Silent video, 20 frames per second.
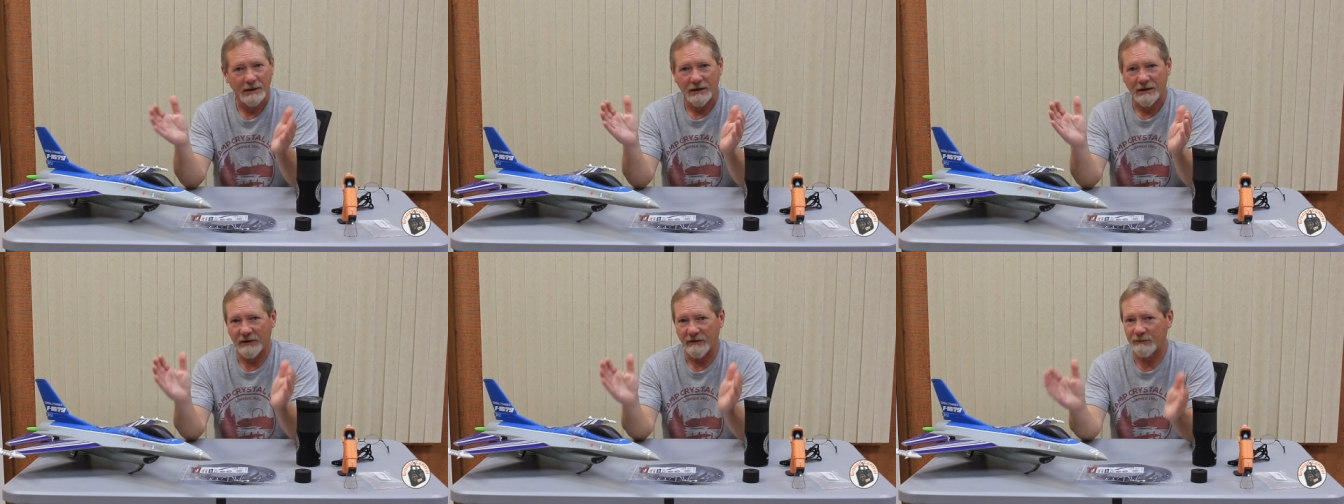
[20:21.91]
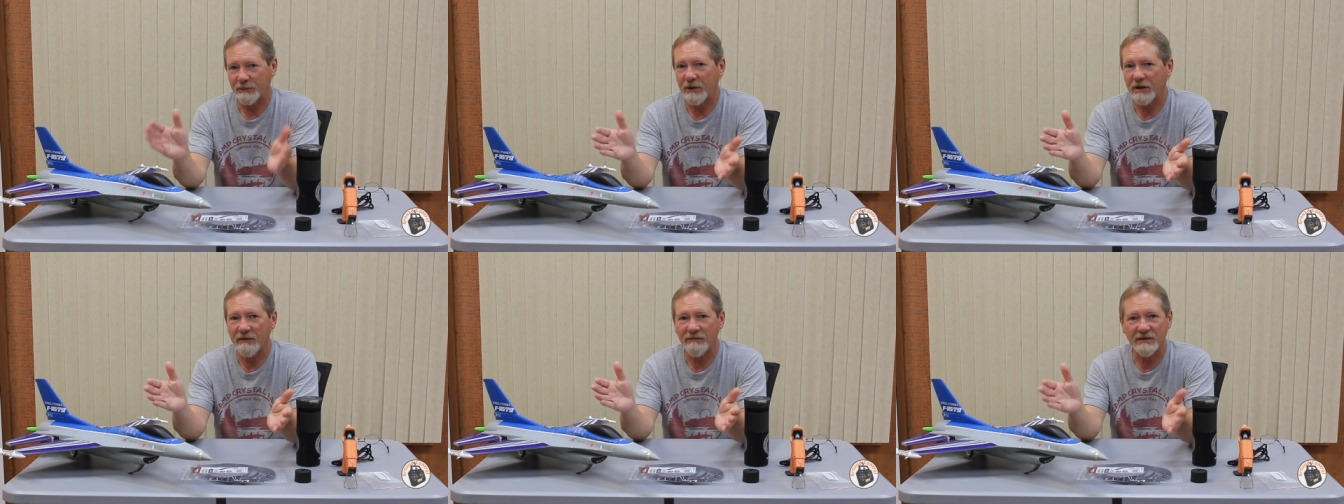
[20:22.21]
of
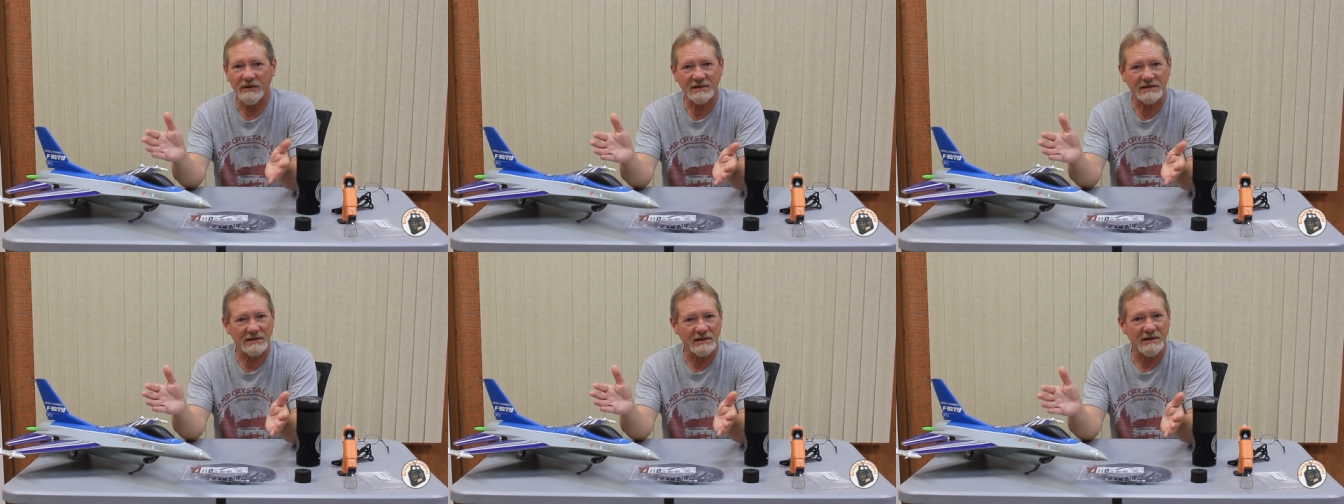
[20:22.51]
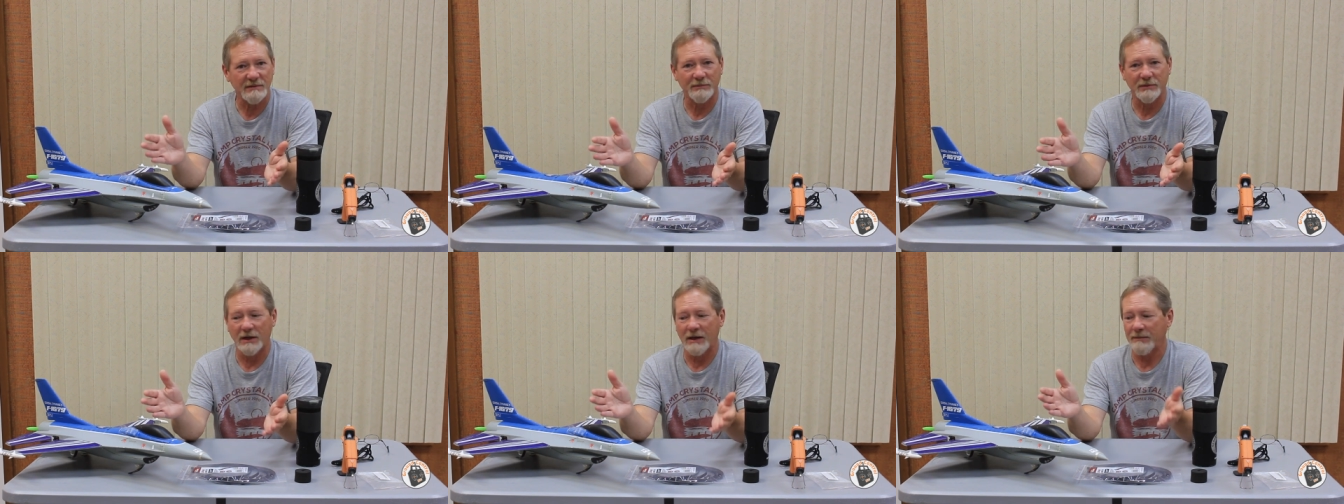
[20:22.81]

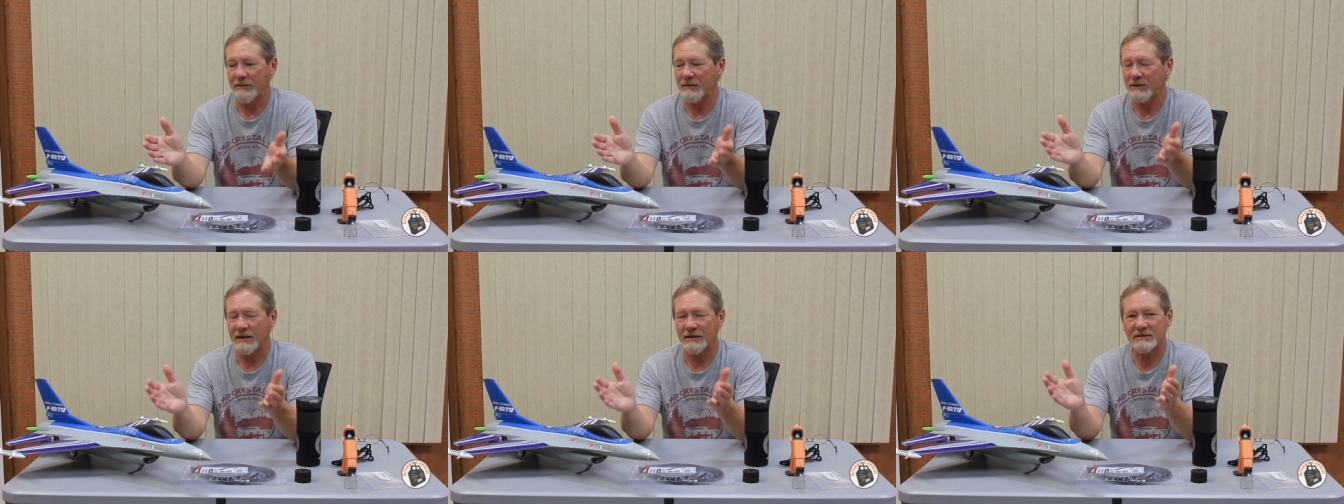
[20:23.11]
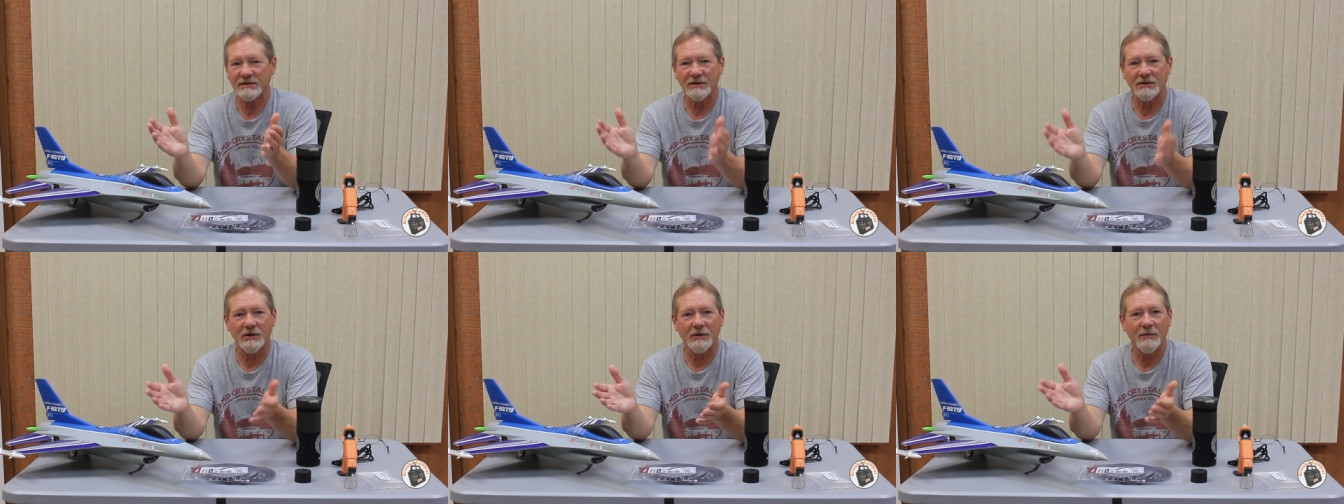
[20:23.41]
PVC pipe, and that's
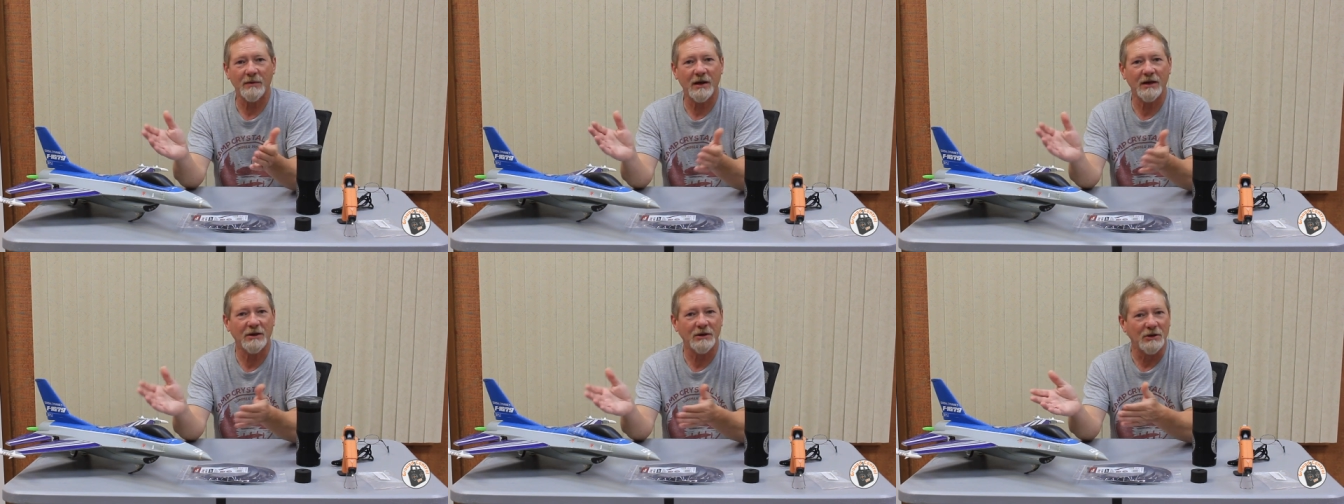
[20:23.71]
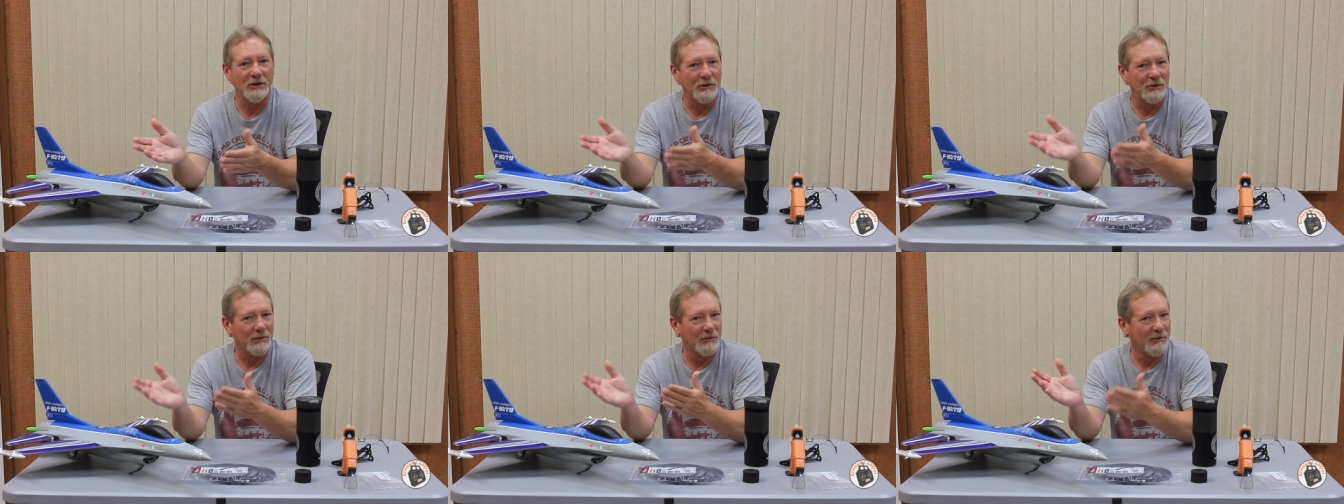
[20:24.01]
going to make
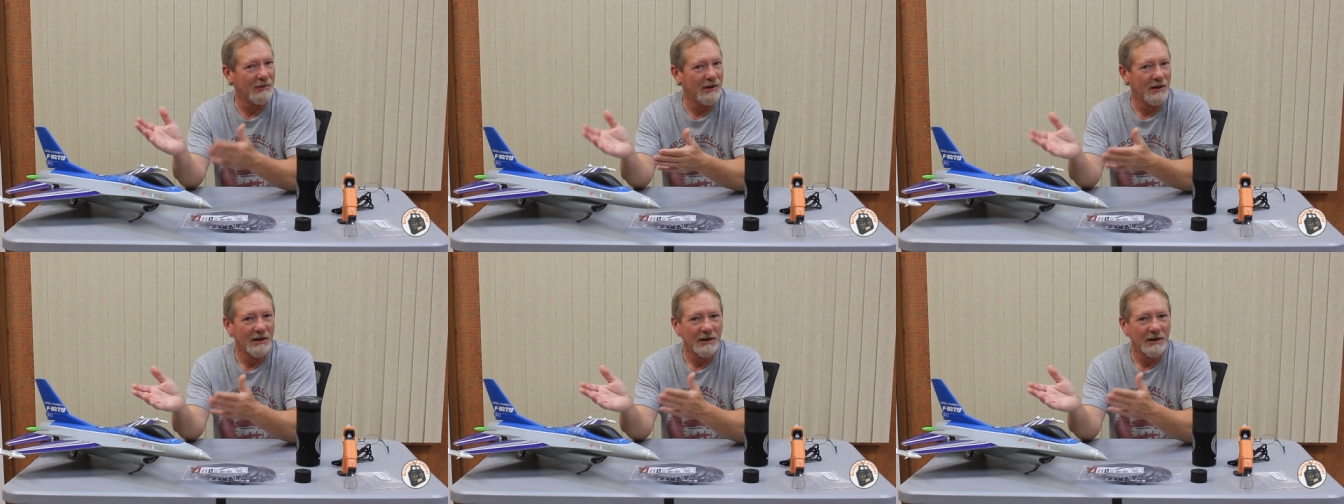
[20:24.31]
you